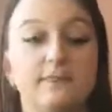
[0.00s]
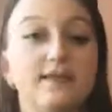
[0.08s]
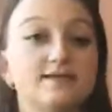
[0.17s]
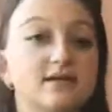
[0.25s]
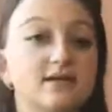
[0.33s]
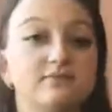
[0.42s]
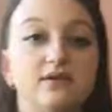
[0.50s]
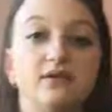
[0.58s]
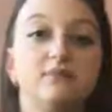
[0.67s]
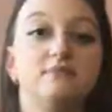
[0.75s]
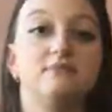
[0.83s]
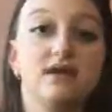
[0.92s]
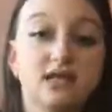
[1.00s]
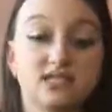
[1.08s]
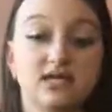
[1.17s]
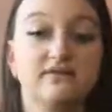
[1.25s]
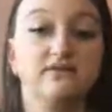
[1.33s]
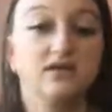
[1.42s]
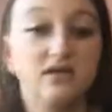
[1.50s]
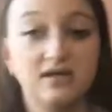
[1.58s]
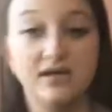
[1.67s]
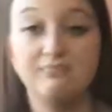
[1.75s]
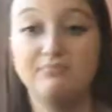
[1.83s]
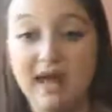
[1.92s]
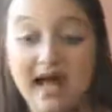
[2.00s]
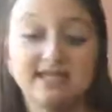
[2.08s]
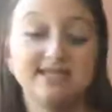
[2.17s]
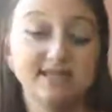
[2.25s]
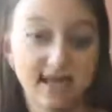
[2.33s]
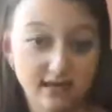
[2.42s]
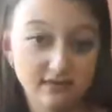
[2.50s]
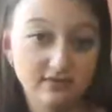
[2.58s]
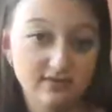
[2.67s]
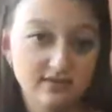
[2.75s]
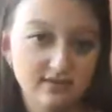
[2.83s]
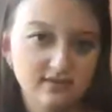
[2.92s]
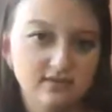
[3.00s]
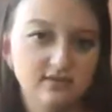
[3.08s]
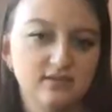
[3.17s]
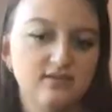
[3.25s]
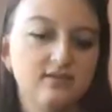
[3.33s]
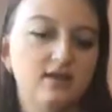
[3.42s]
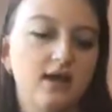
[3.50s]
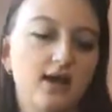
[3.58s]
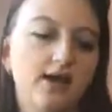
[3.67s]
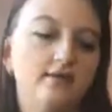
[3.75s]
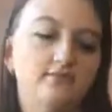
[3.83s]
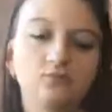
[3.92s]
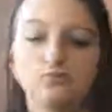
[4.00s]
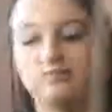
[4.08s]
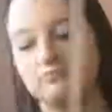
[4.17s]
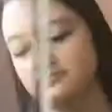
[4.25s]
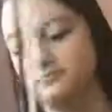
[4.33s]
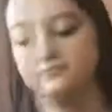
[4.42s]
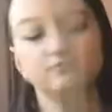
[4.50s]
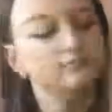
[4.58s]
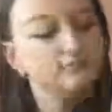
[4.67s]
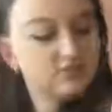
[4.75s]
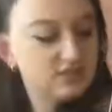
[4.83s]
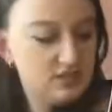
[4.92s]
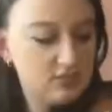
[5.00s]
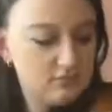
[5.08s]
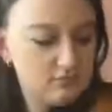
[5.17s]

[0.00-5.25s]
that's going to be a mix of good and bad sounds. So,